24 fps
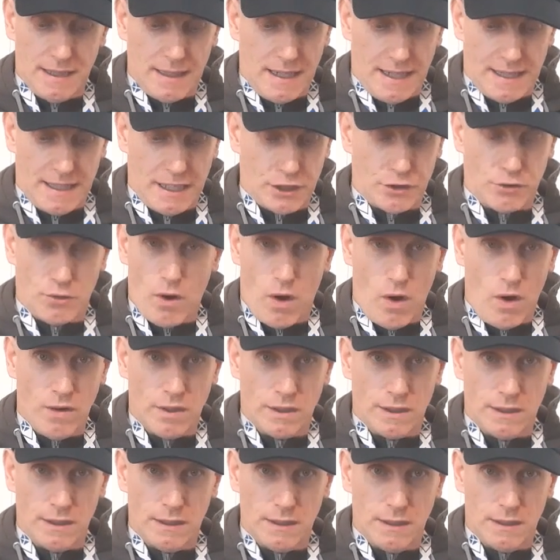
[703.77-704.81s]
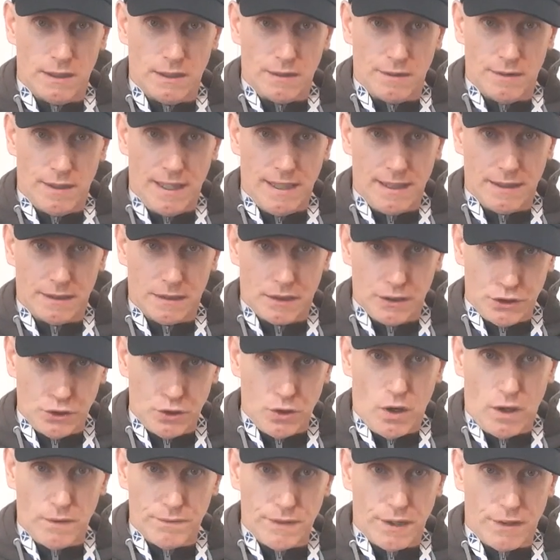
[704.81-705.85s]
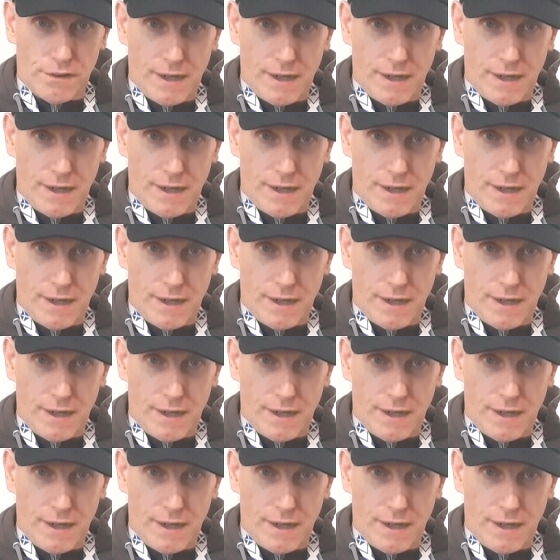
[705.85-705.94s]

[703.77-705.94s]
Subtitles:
And it's wrong, right? Because you have the